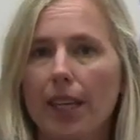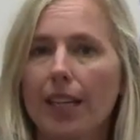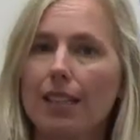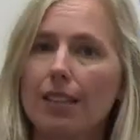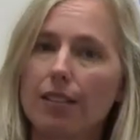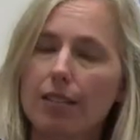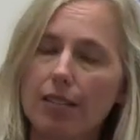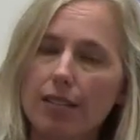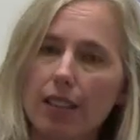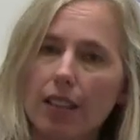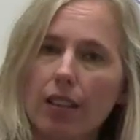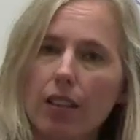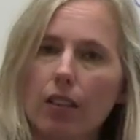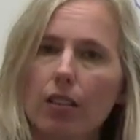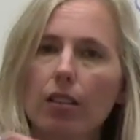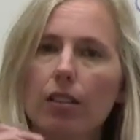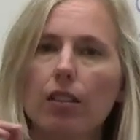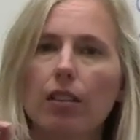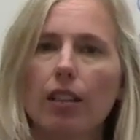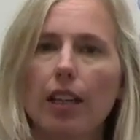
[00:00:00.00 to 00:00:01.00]

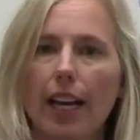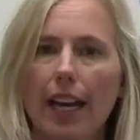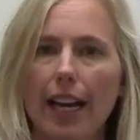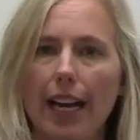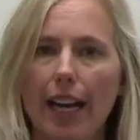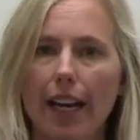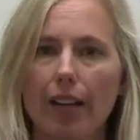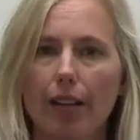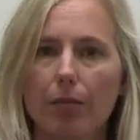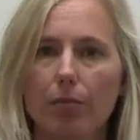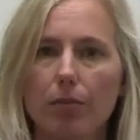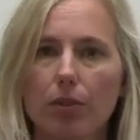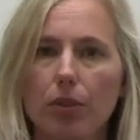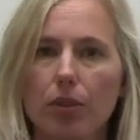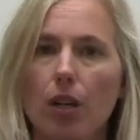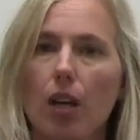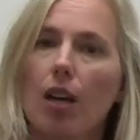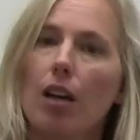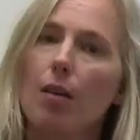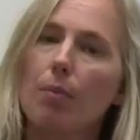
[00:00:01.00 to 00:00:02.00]
Single
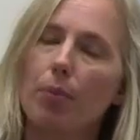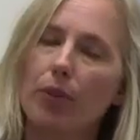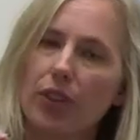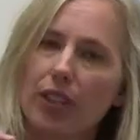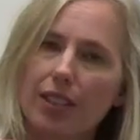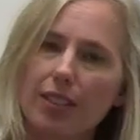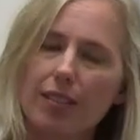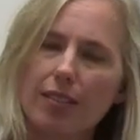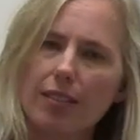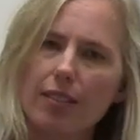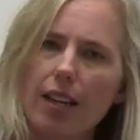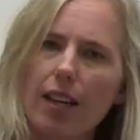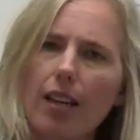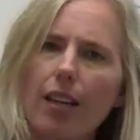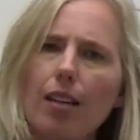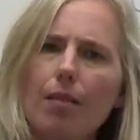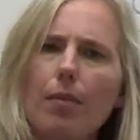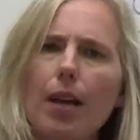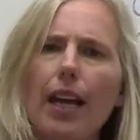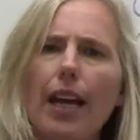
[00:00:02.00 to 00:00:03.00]
atoms. But the
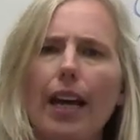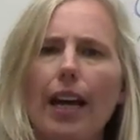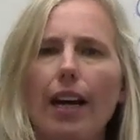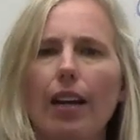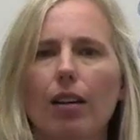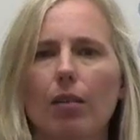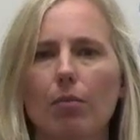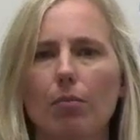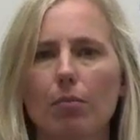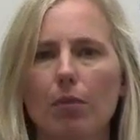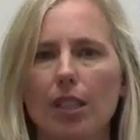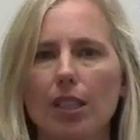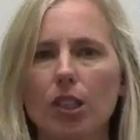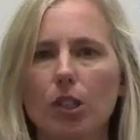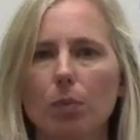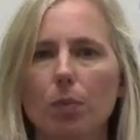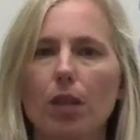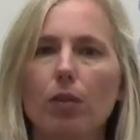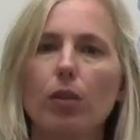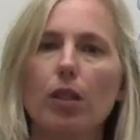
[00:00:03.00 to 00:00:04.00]
same atom
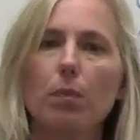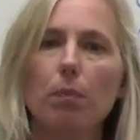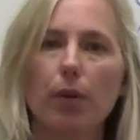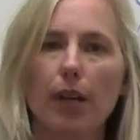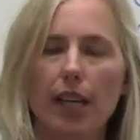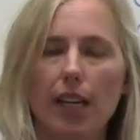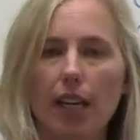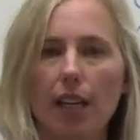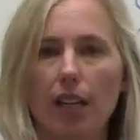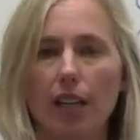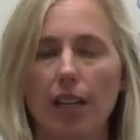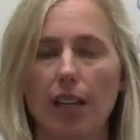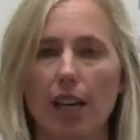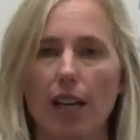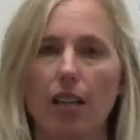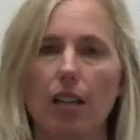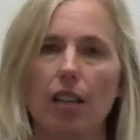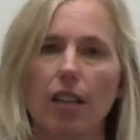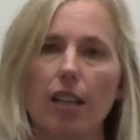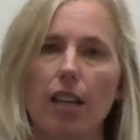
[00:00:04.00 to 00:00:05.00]
must be repeated
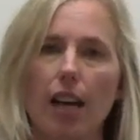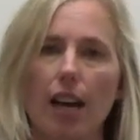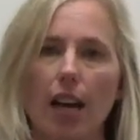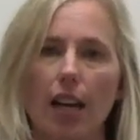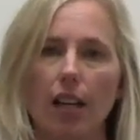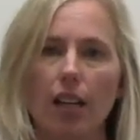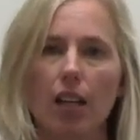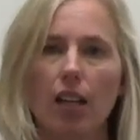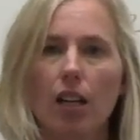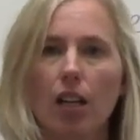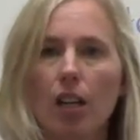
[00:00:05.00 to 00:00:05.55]
again and again.